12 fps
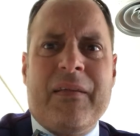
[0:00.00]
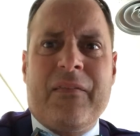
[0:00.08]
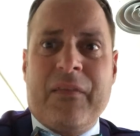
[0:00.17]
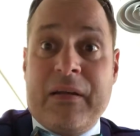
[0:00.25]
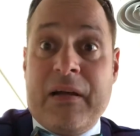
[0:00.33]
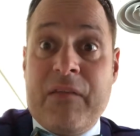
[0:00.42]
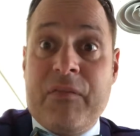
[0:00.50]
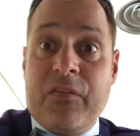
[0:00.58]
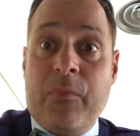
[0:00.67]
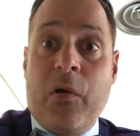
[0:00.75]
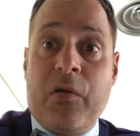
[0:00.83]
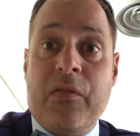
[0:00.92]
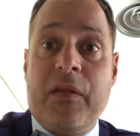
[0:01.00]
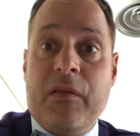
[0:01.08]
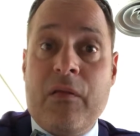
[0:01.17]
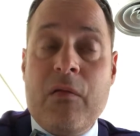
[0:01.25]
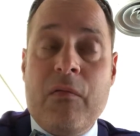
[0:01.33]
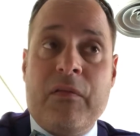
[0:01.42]
it's kind of a smarter thing to
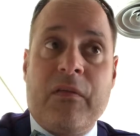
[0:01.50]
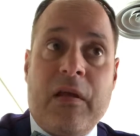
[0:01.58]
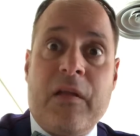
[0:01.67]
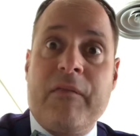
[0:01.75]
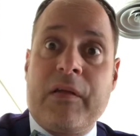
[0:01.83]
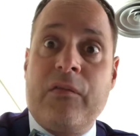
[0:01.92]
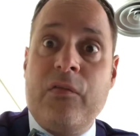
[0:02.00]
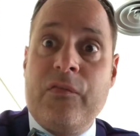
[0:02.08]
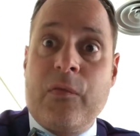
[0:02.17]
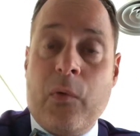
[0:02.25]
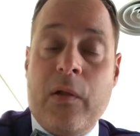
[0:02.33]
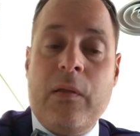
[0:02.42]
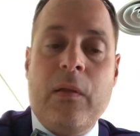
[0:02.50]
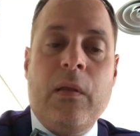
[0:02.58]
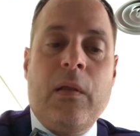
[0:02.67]
do. It's kind of like a 2-for-1.